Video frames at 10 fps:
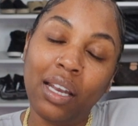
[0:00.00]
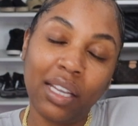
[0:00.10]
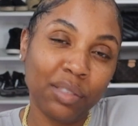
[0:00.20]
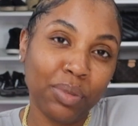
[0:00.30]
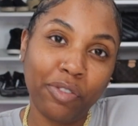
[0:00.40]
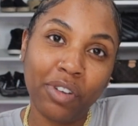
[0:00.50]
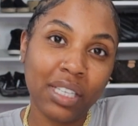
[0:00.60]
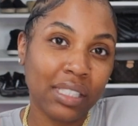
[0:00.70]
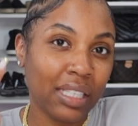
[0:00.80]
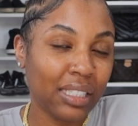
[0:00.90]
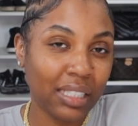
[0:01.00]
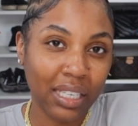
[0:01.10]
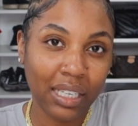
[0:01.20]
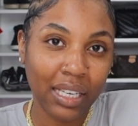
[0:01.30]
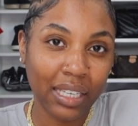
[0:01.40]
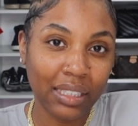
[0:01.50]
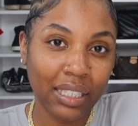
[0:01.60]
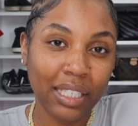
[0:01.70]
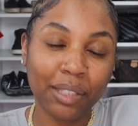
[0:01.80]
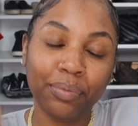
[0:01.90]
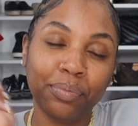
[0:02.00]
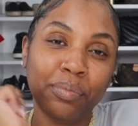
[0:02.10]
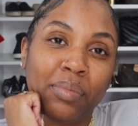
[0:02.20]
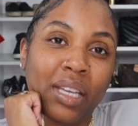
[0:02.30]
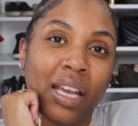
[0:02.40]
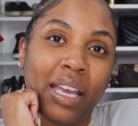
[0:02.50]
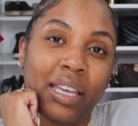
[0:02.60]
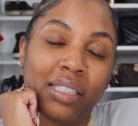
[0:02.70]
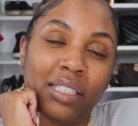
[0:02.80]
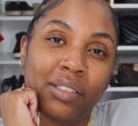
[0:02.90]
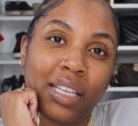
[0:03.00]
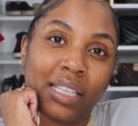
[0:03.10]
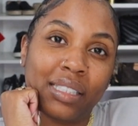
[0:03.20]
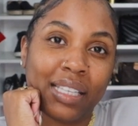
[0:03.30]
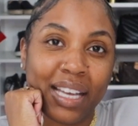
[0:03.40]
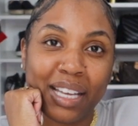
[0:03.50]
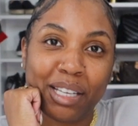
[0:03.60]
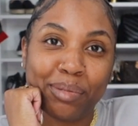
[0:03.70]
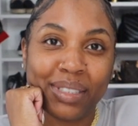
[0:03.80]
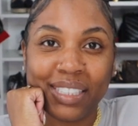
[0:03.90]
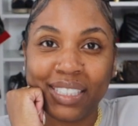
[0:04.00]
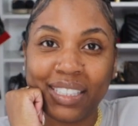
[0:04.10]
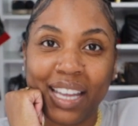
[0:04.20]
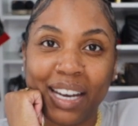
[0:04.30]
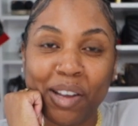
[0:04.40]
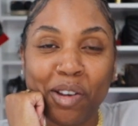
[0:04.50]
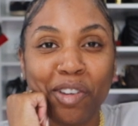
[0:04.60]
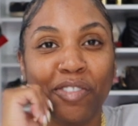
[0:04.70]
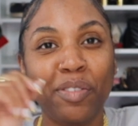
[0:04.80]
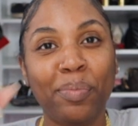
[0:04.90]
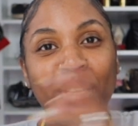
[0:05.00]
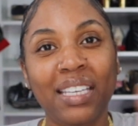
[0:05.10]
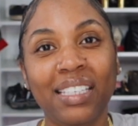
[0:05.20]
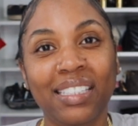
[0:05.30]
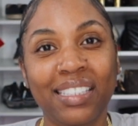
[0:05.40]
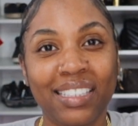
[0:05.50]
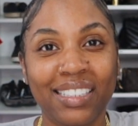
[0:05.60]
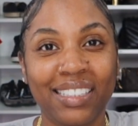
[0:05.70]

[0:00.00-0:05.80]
Let's be friends. Let's stay connected. Until next time, Syd signing off. Peace.